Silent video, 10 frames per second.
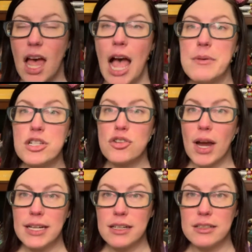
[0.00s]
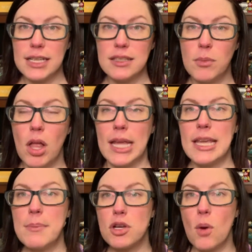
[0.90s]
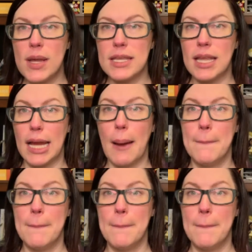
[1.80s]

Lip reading: I was trying to collect them all. I kept going and like